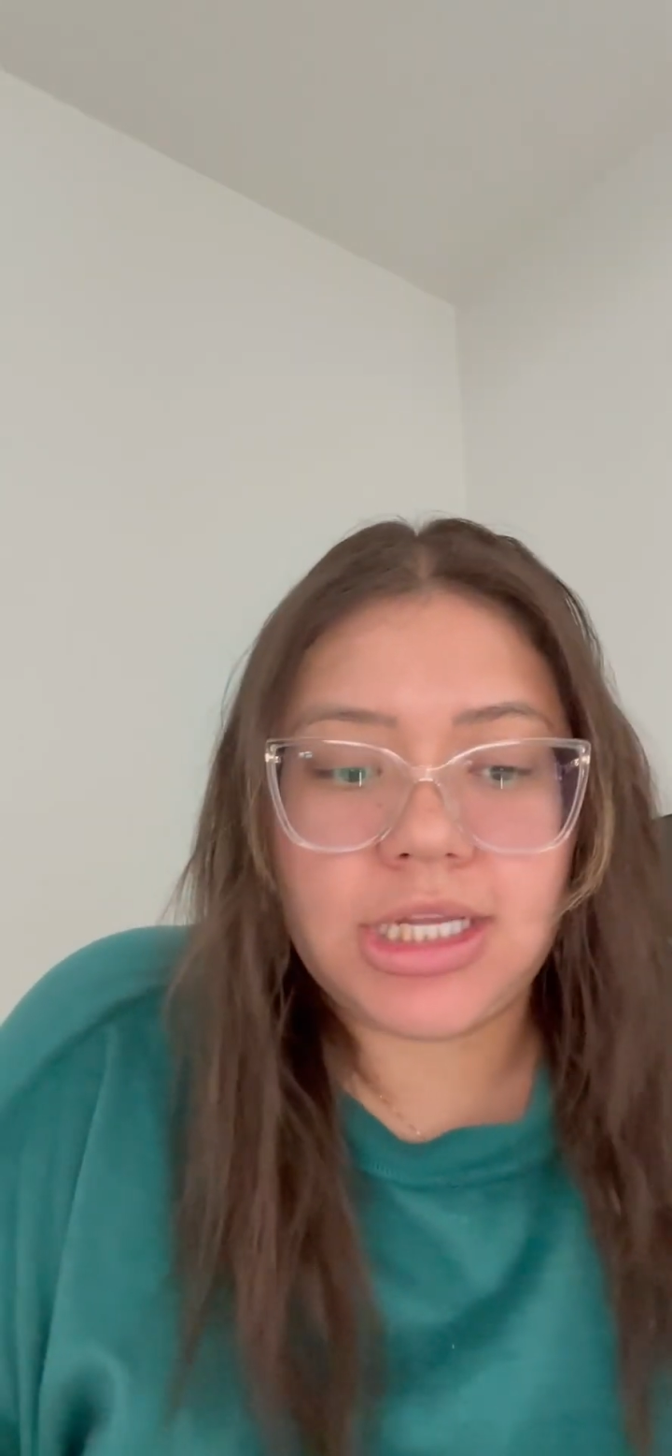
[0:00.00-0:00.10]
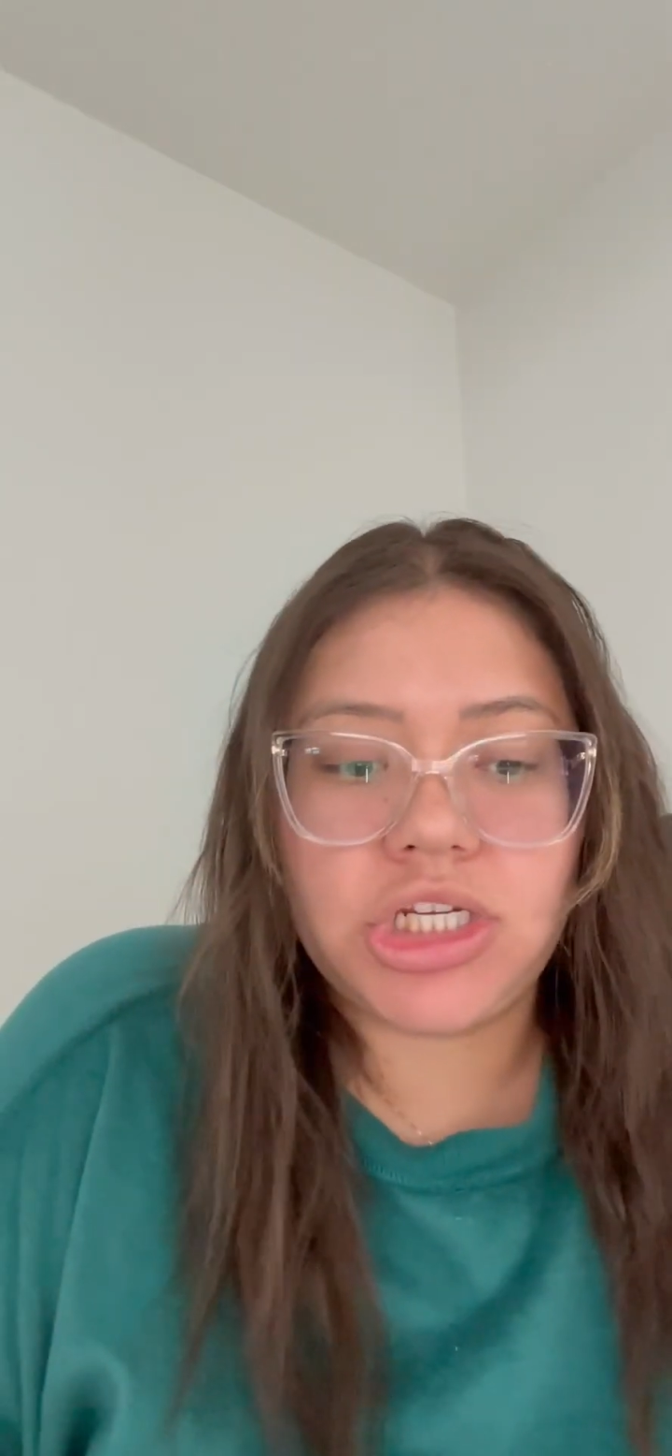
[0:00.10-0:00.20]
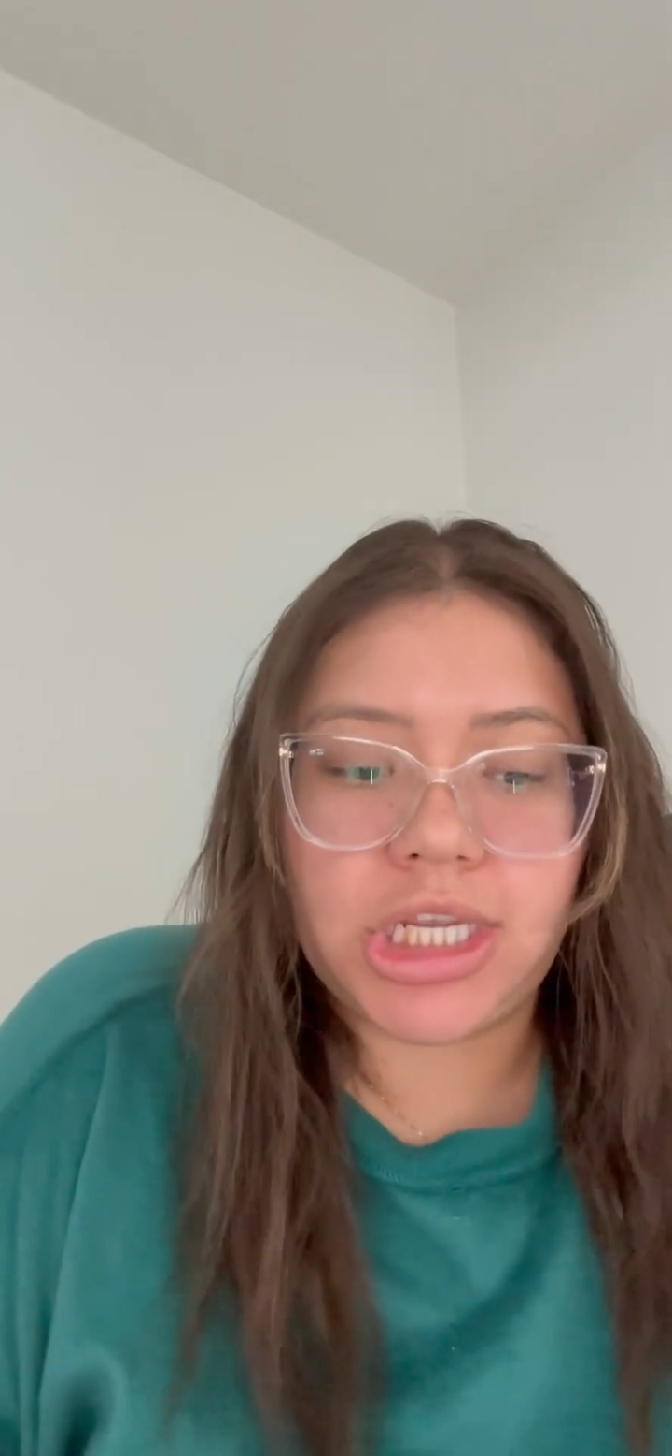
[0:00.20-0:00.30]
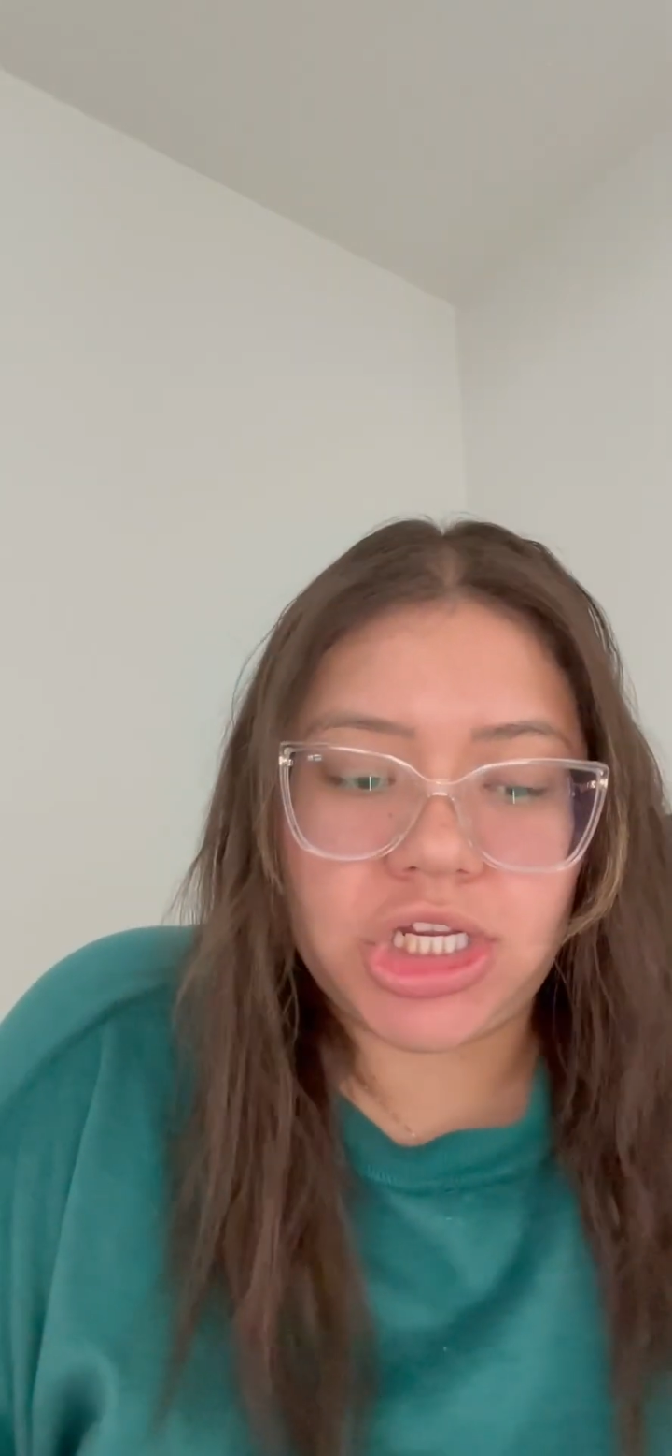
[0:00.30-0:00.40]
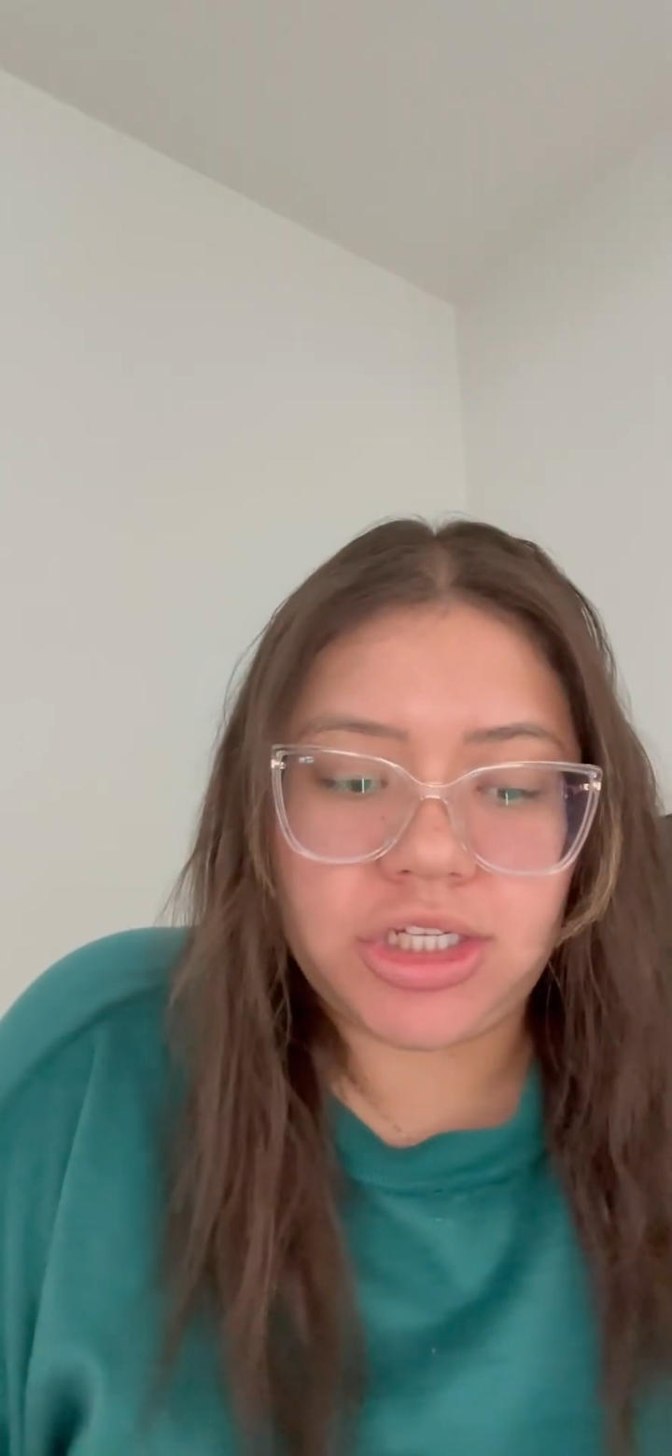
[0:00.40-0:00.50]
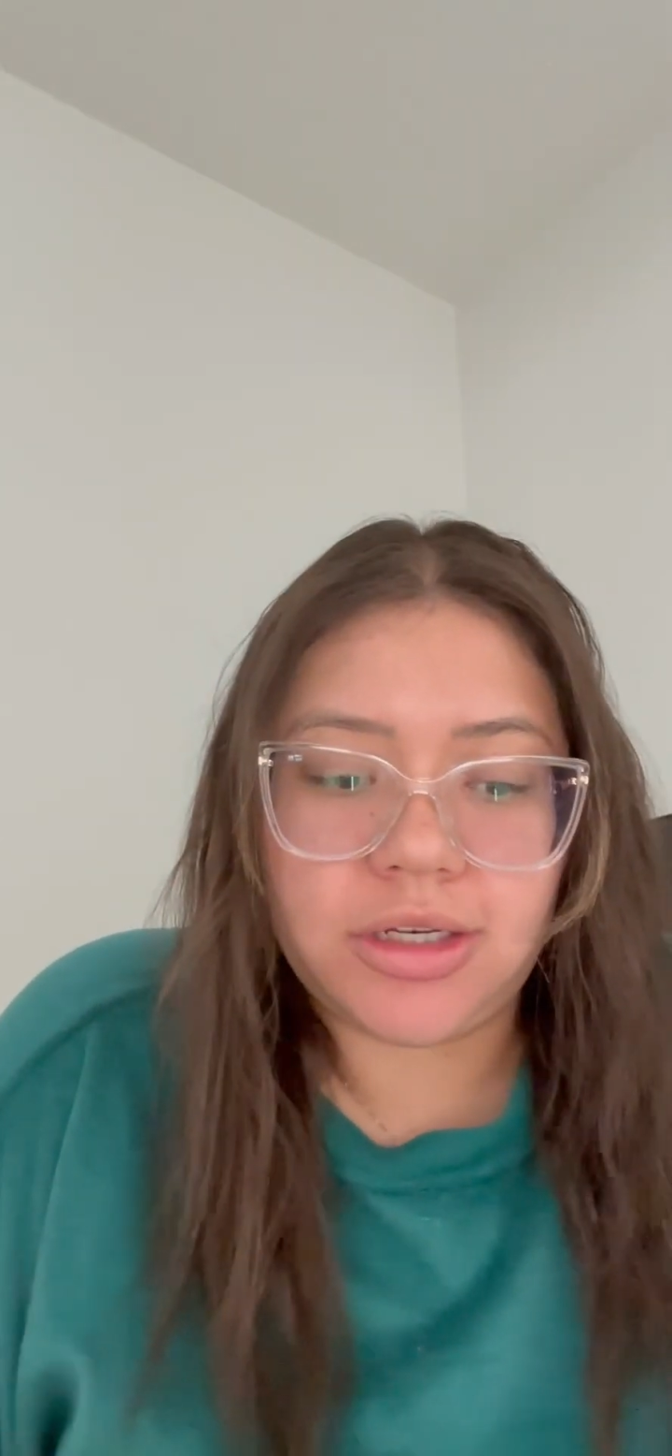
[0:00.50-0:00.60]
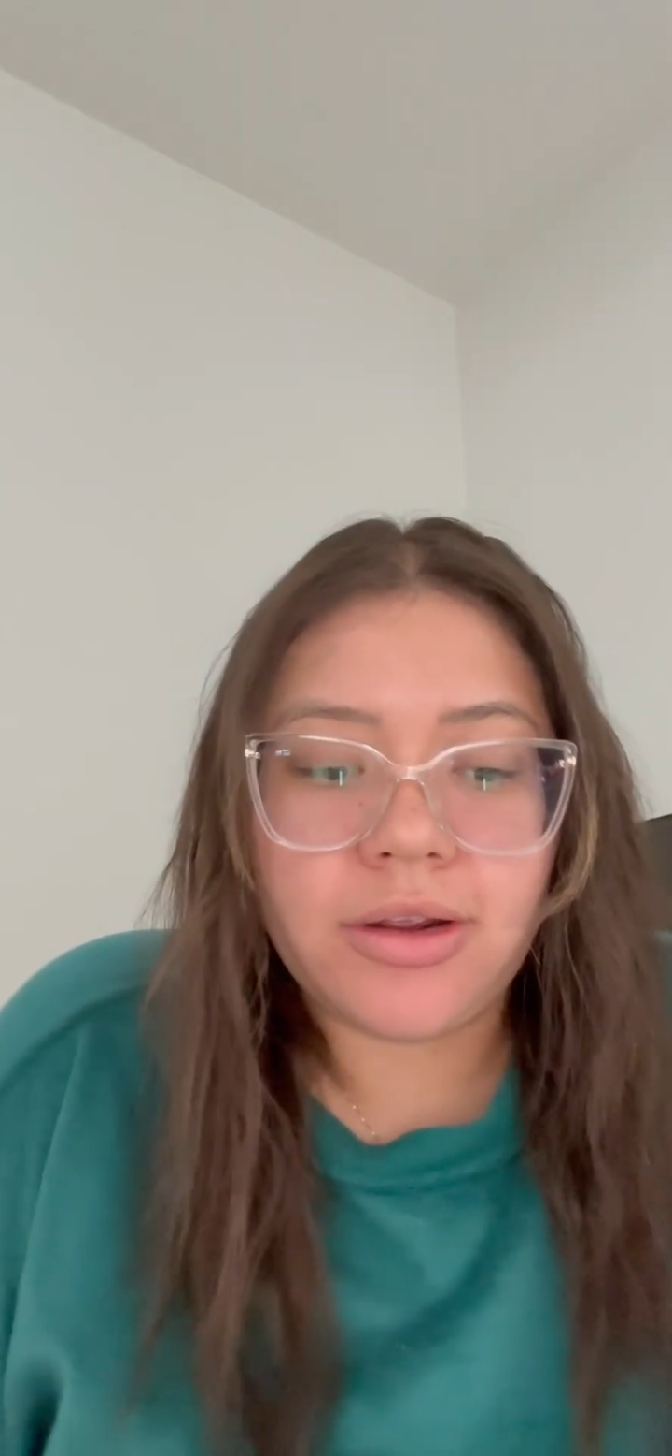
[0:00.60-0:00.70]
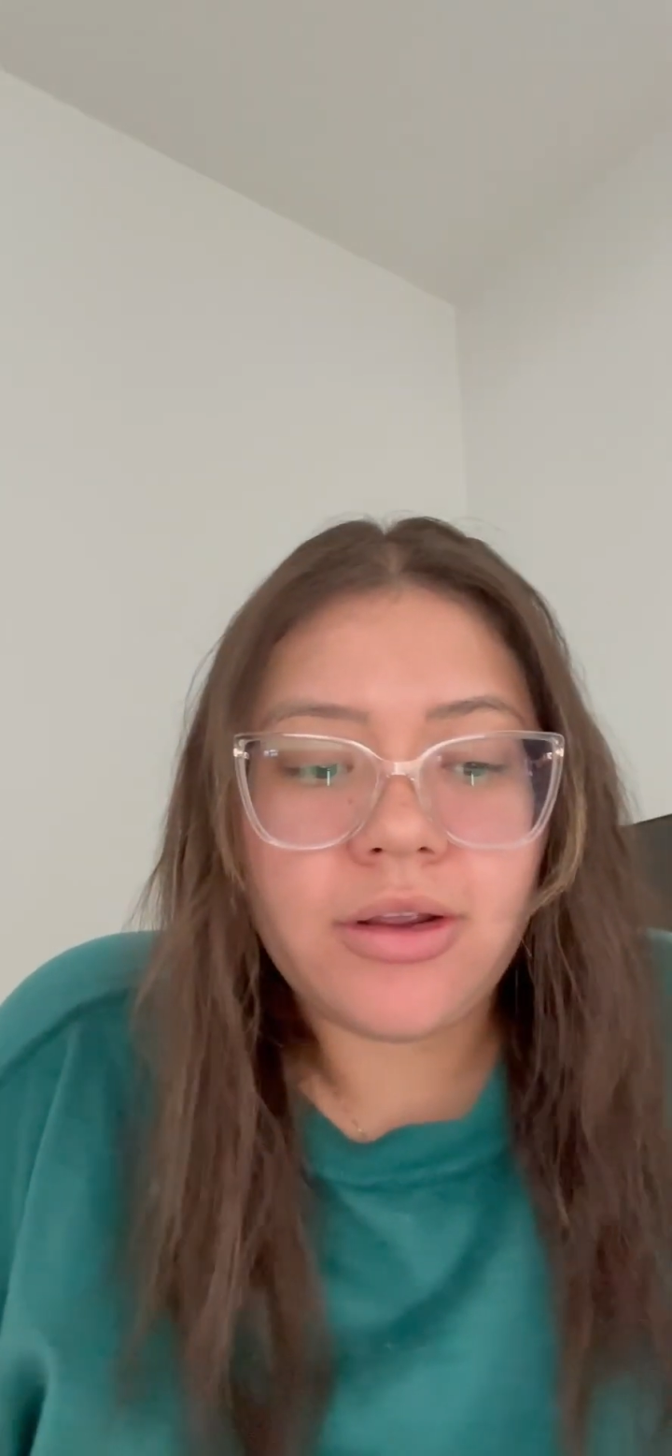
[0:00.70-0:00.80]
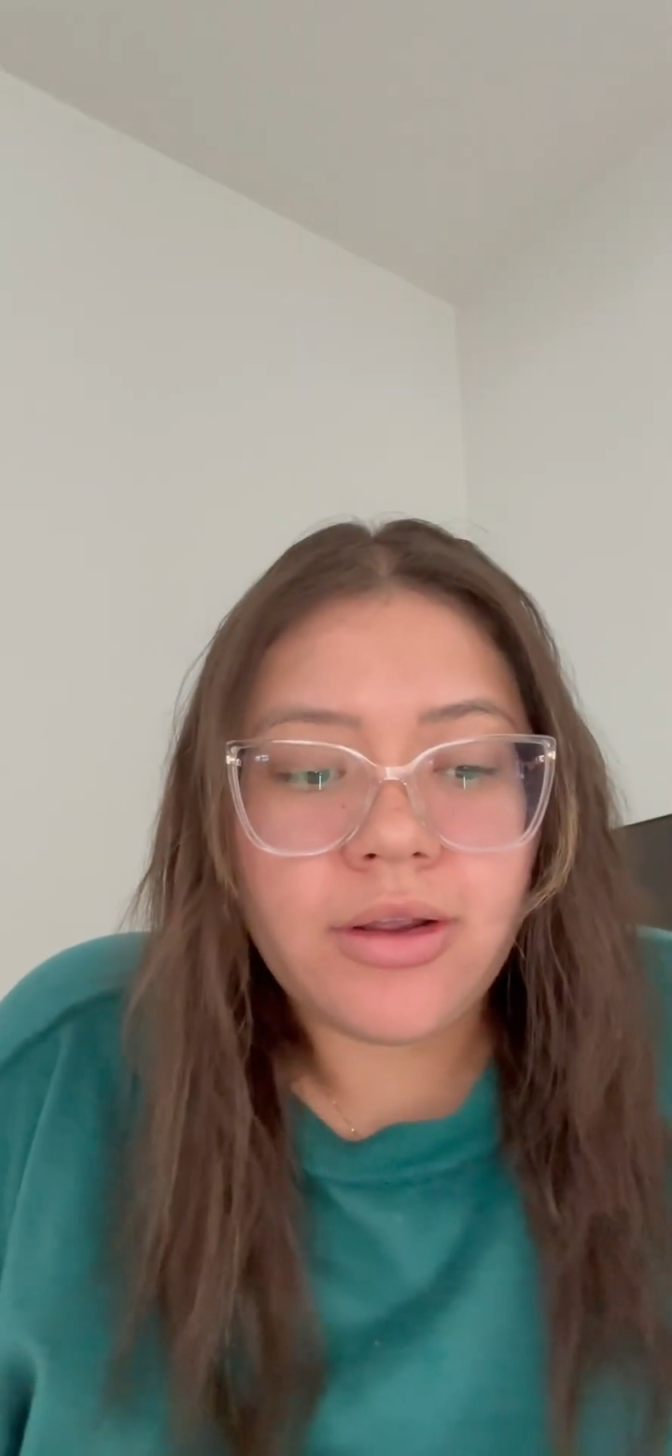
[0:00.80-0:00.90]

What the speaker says: education.